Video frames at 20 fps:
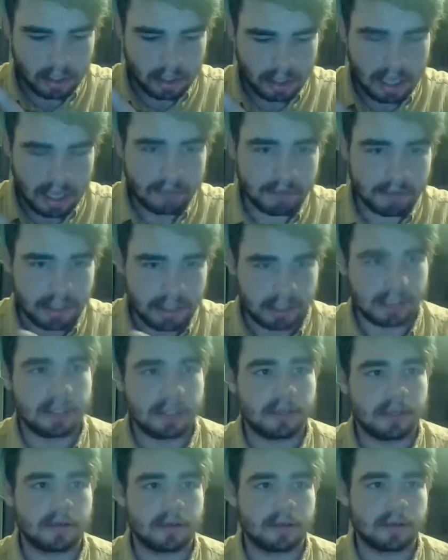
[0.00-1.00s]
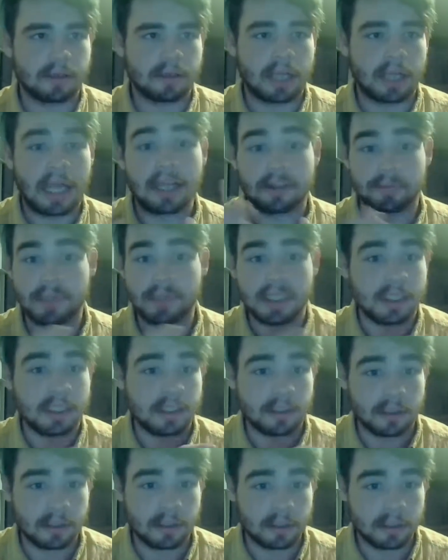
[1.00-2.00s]
everything here has been
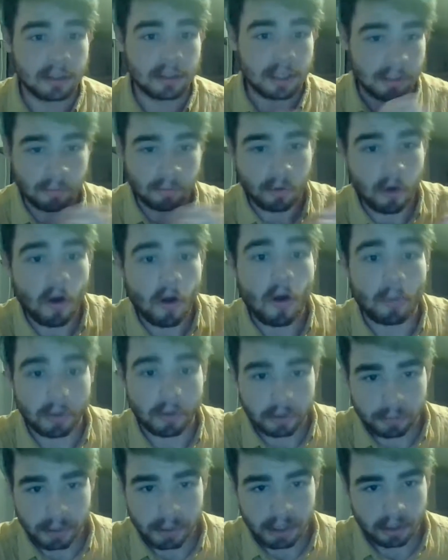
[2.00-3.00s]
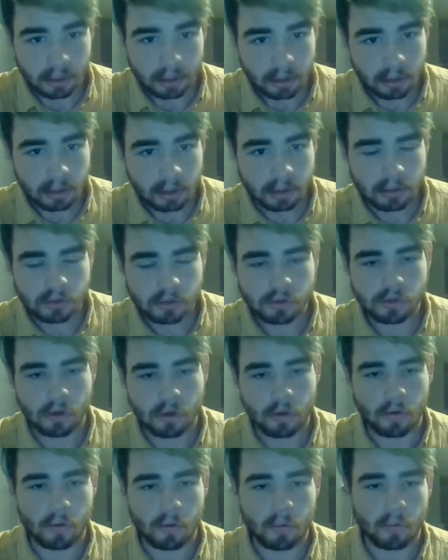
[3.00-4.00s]
here and will always be here.
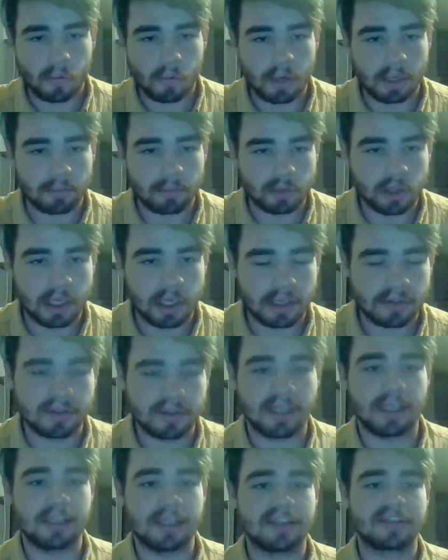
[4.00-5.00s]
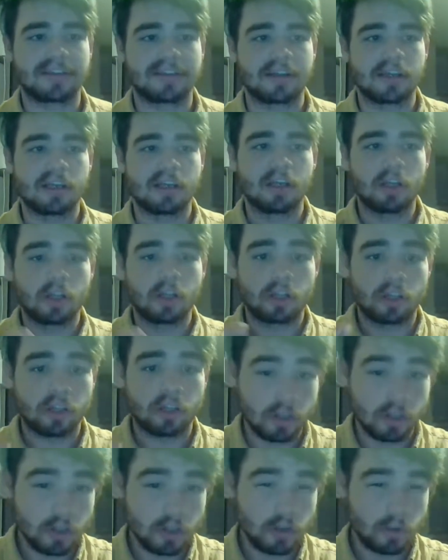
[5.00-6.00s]
So what I'm trying to say is
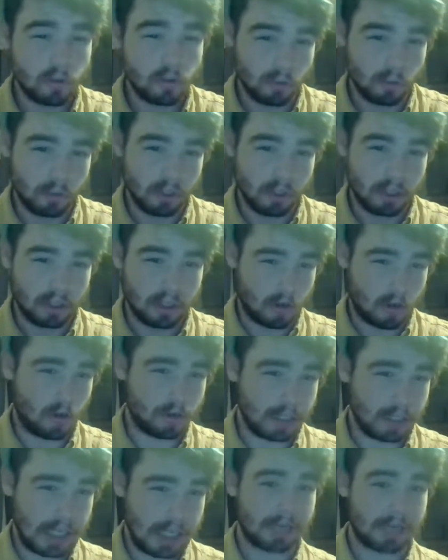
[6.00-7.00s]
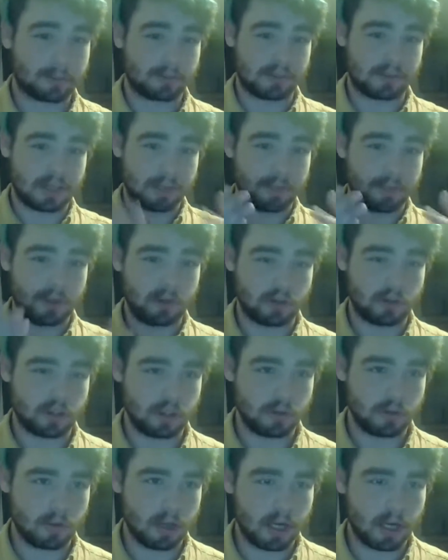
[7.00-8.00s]
you, all the atoms that build
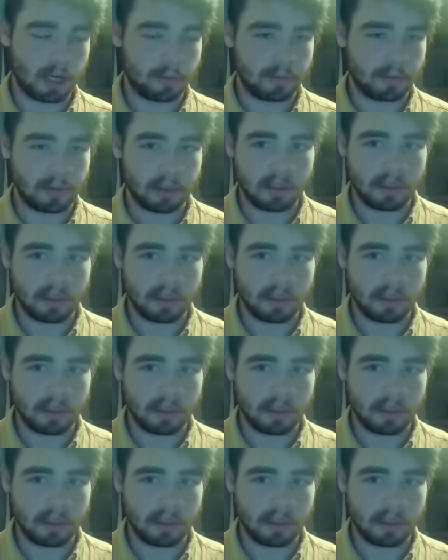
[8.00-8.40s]
you up